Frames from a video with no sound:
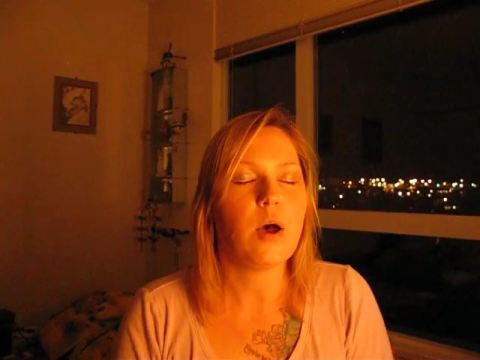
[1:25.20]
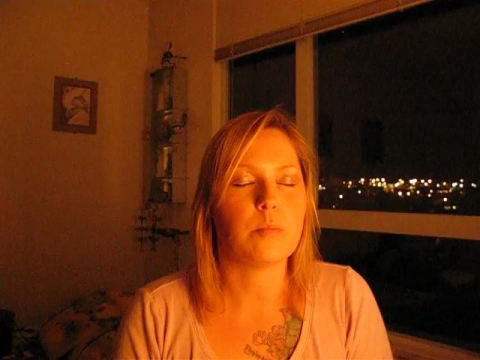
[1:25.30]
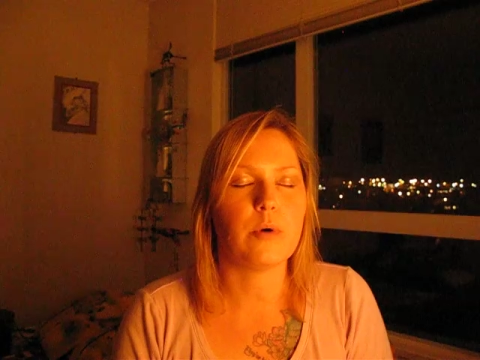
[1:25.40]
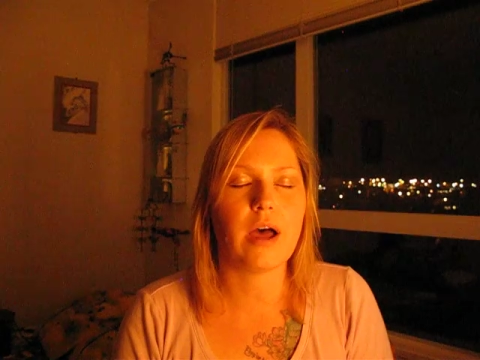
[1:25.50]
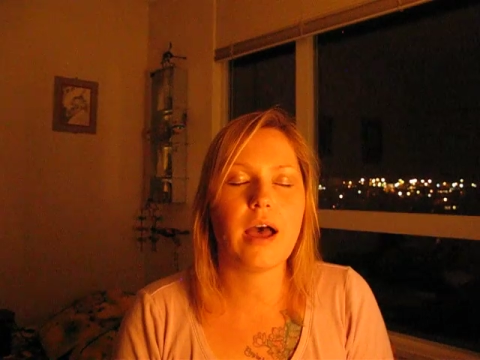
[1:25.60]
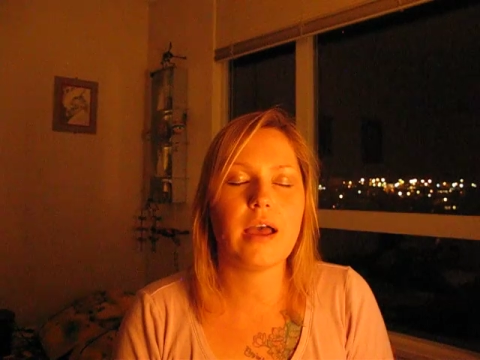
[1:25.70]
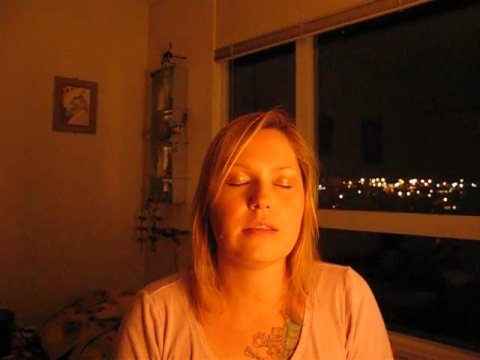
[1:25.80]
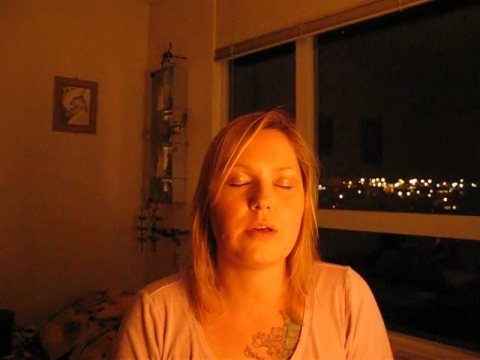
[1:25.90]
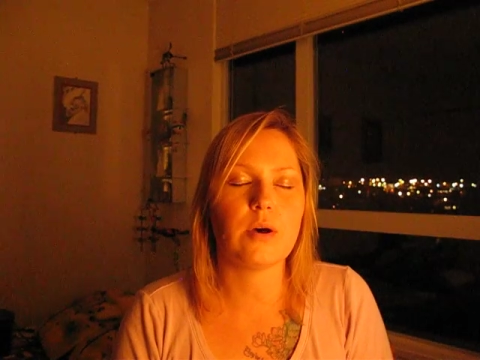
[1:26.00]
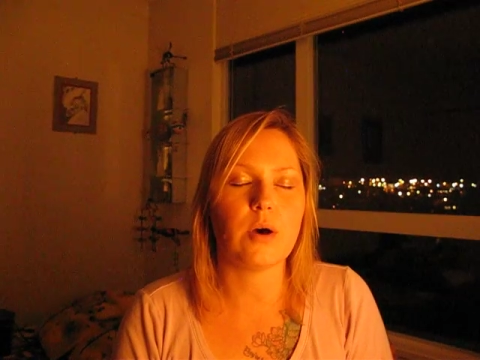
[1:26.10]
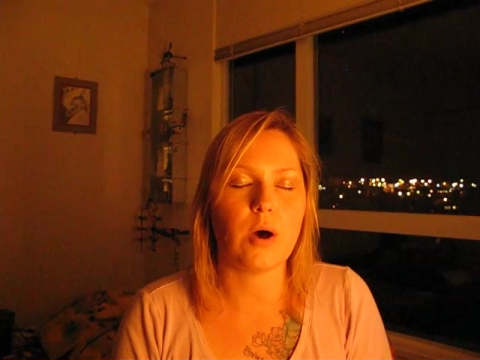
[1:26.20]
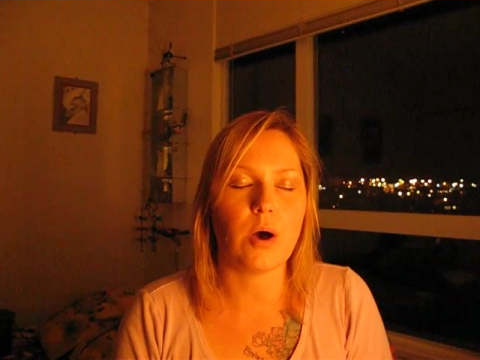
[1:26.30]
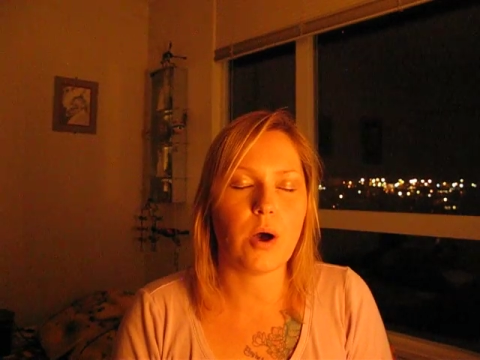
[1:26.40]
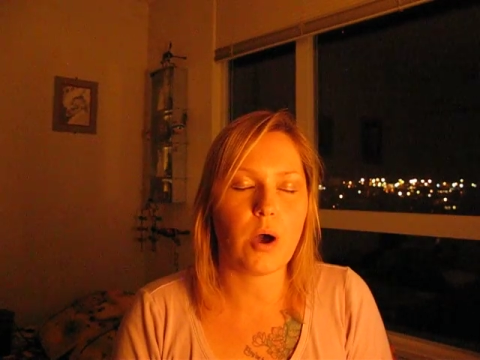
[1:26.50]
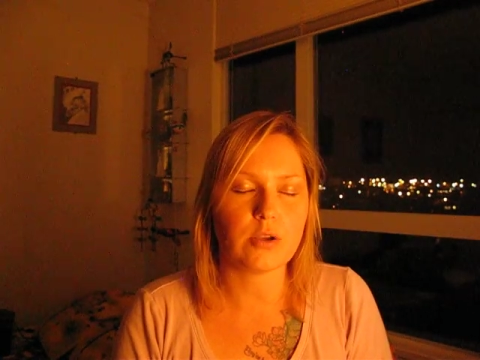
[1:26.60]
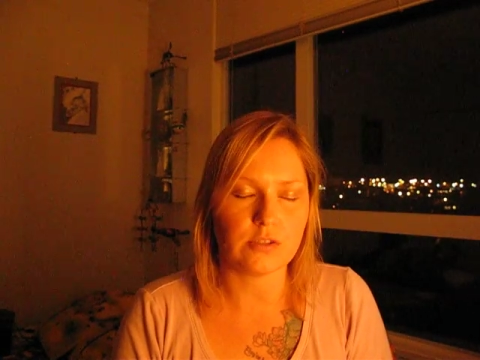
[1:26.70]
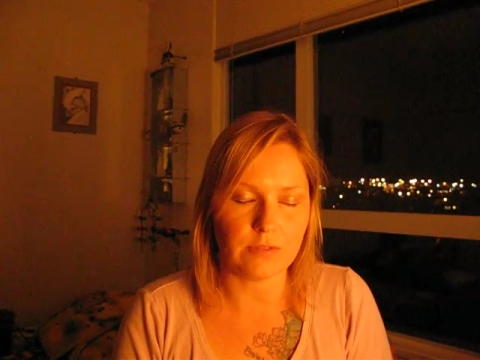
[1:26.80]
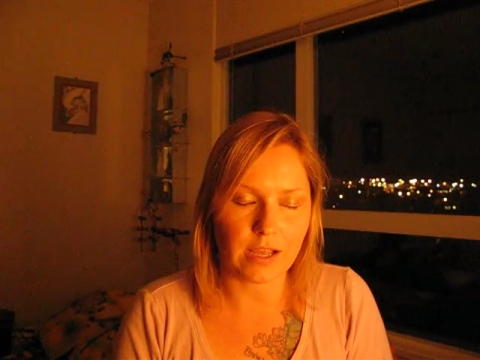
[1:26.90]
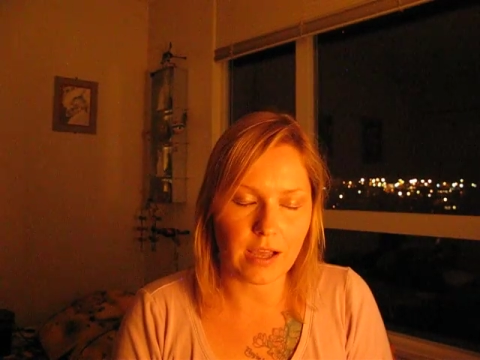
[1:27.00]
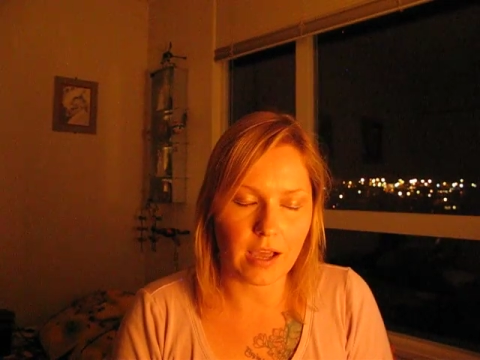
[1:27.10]
Bright the hawks
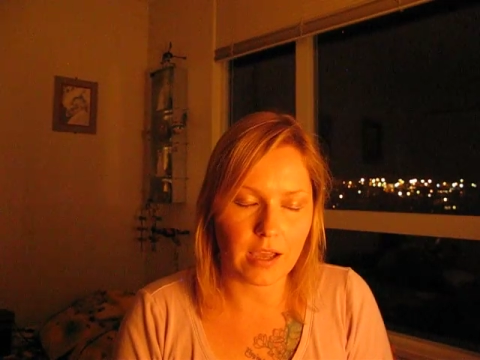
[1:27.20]
fly.